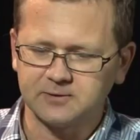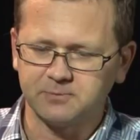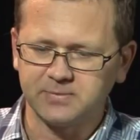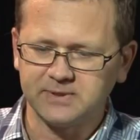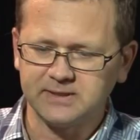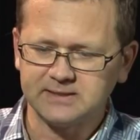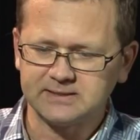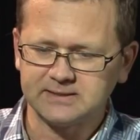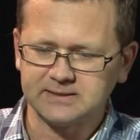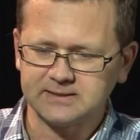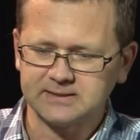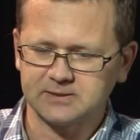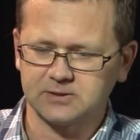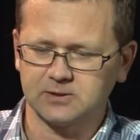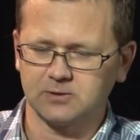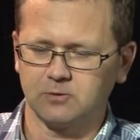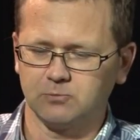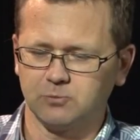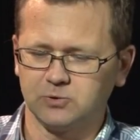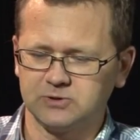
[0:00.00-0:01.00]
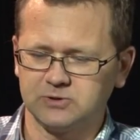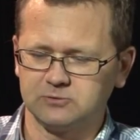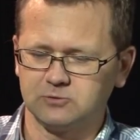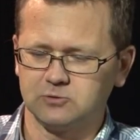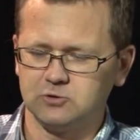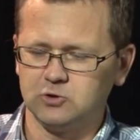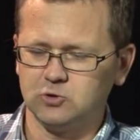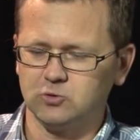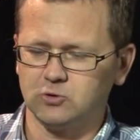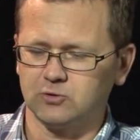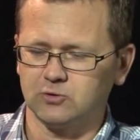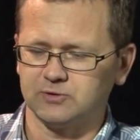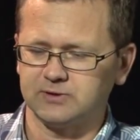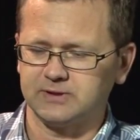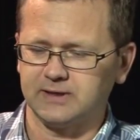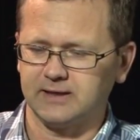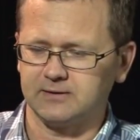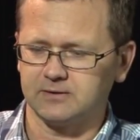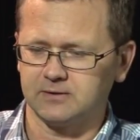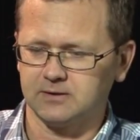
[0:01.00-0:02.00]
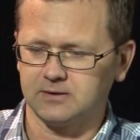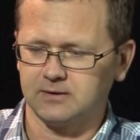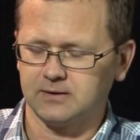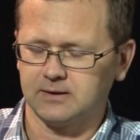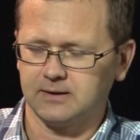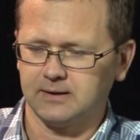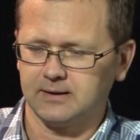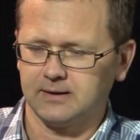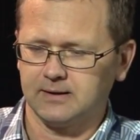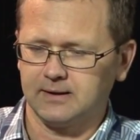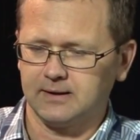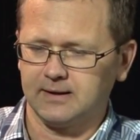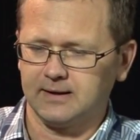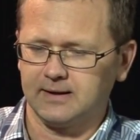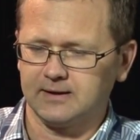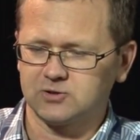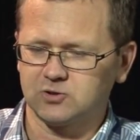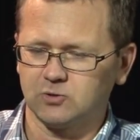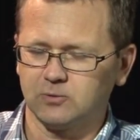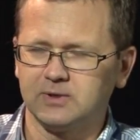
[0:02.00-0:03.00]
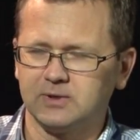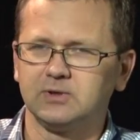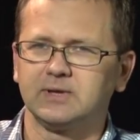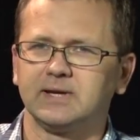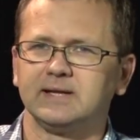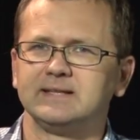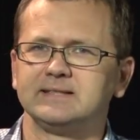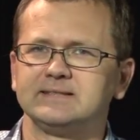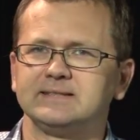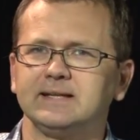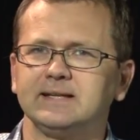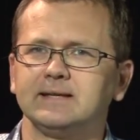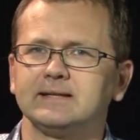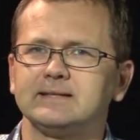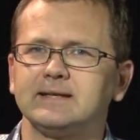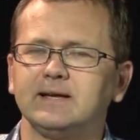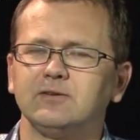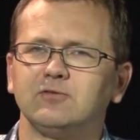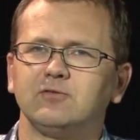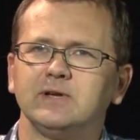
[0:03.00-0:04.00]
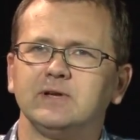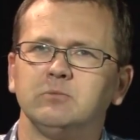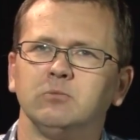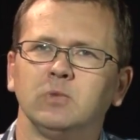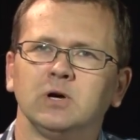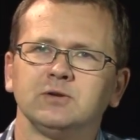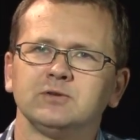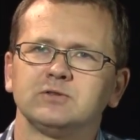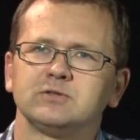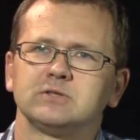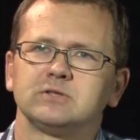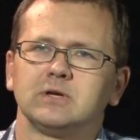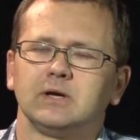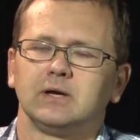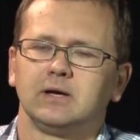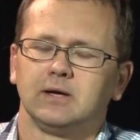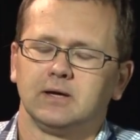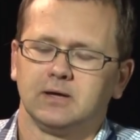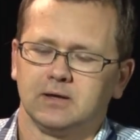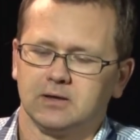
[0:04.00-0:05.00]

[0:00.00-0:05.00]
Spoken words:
it in pieces, put it in a new container. So you can say that every month